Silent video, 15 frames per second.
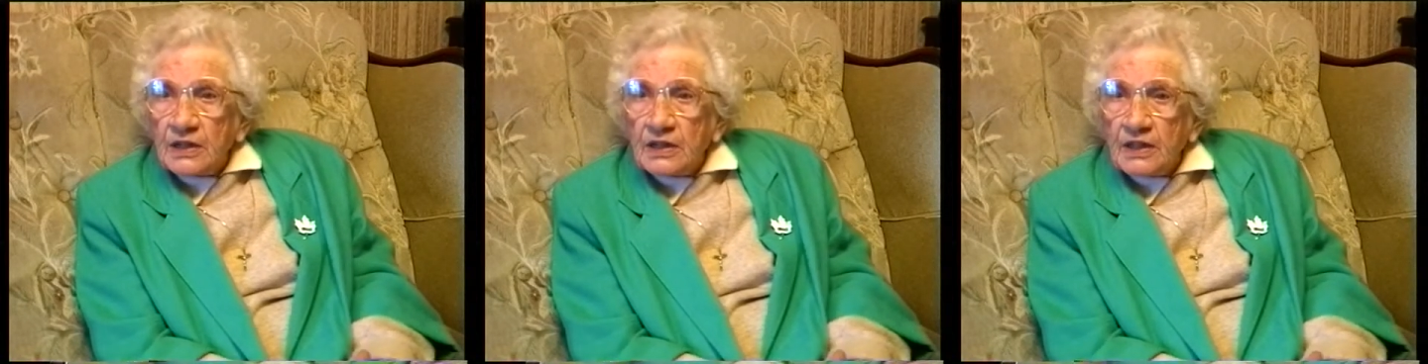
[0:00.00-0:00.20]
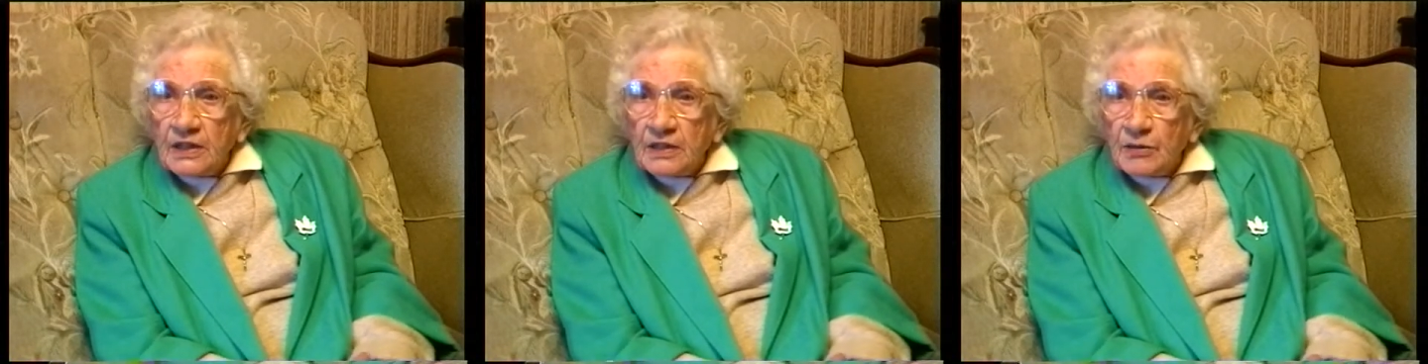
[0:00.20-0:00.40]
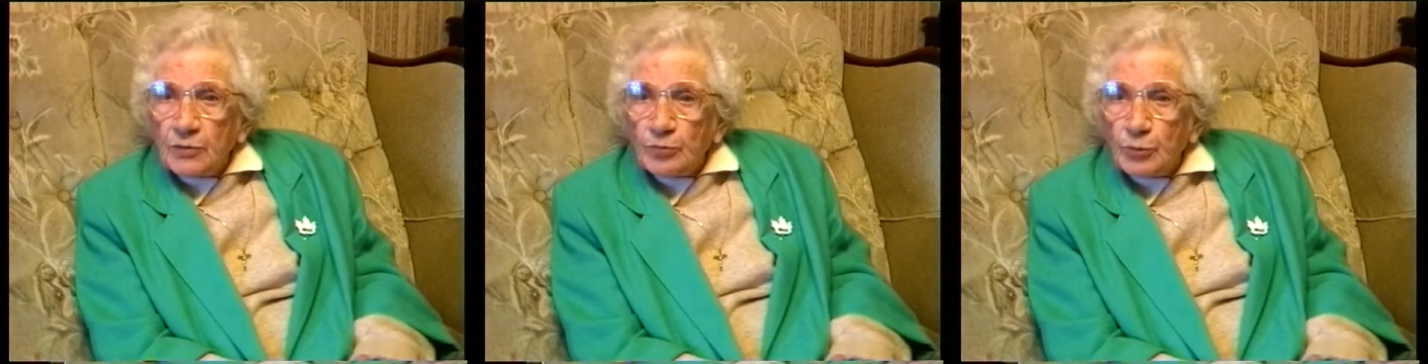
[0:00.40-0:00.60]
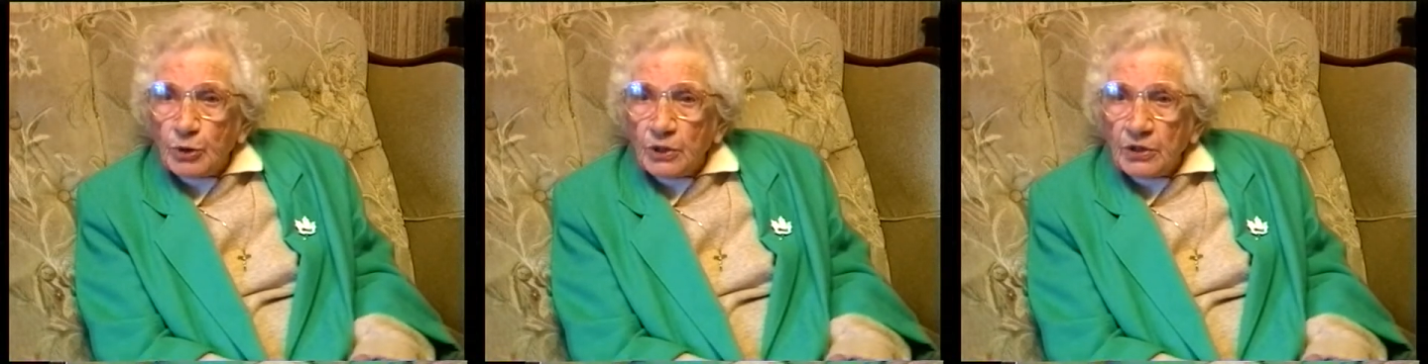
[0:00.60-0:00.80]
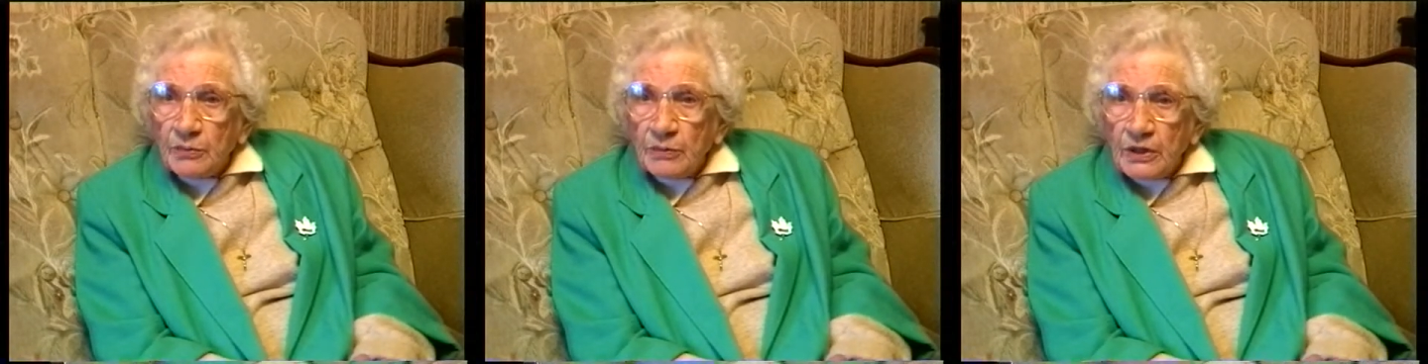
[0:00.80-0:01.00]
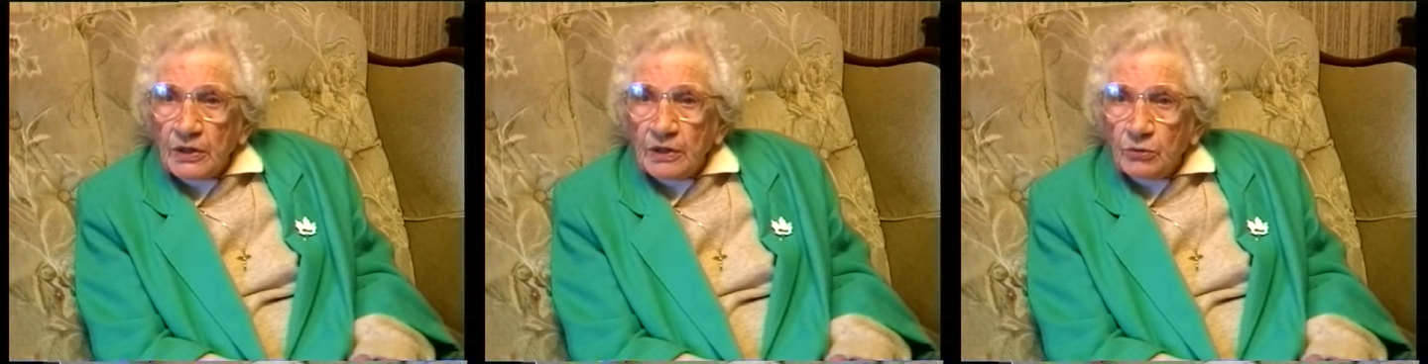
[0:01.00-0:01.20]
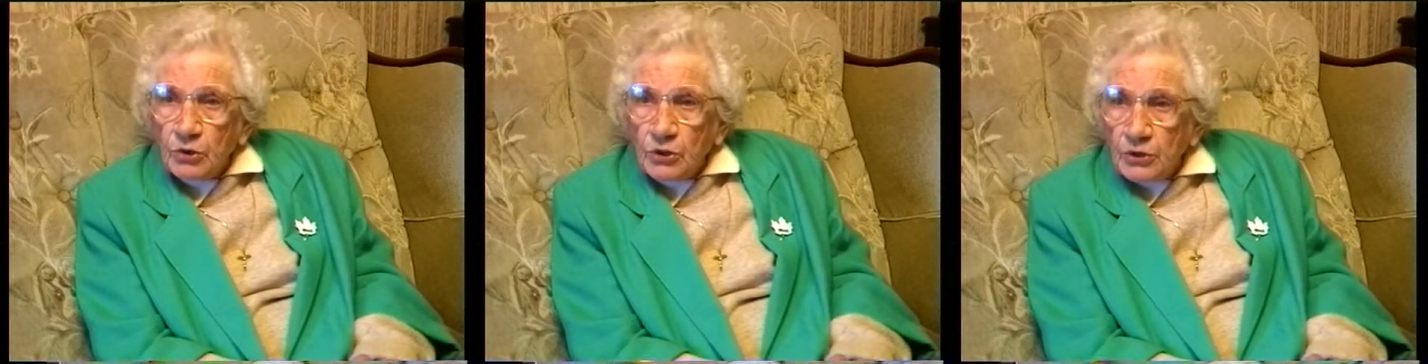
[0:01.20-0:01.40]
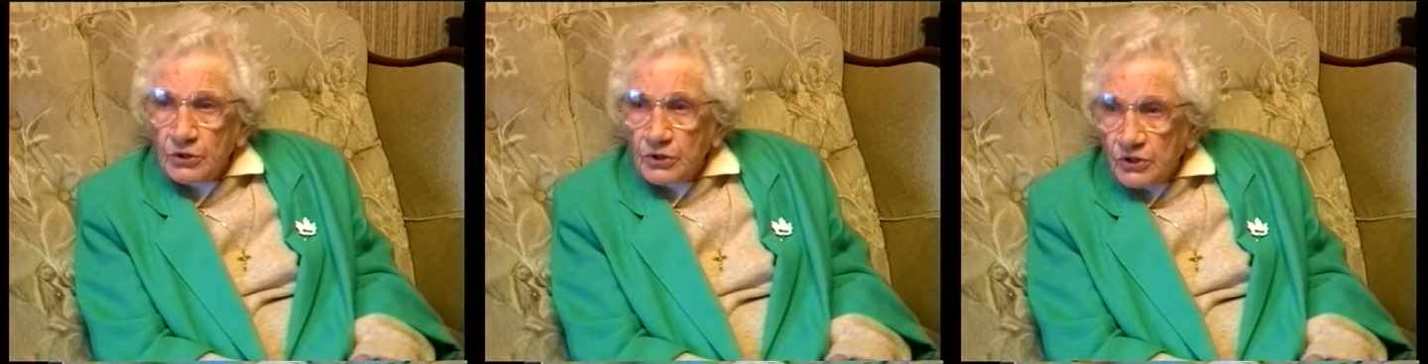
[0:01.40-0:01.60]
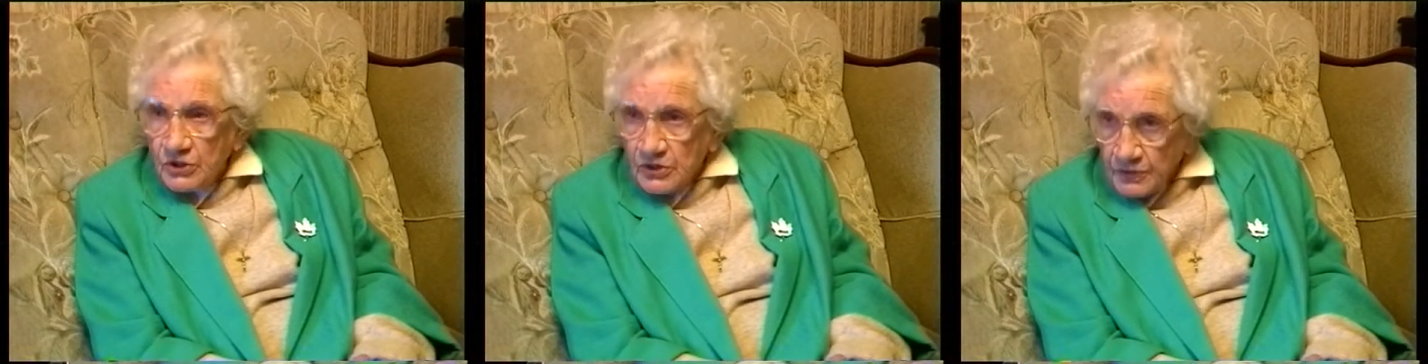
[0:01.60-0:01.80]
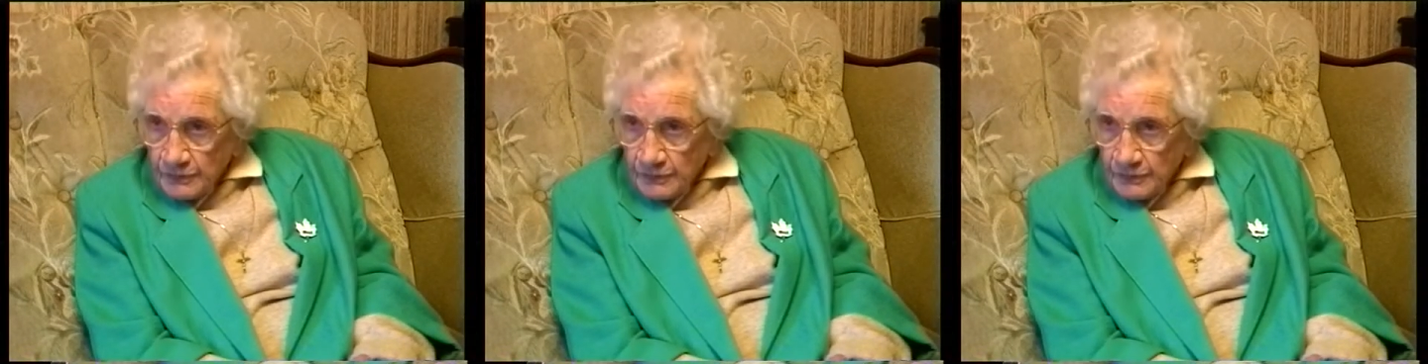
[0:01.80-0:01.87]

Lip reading: then put them into words.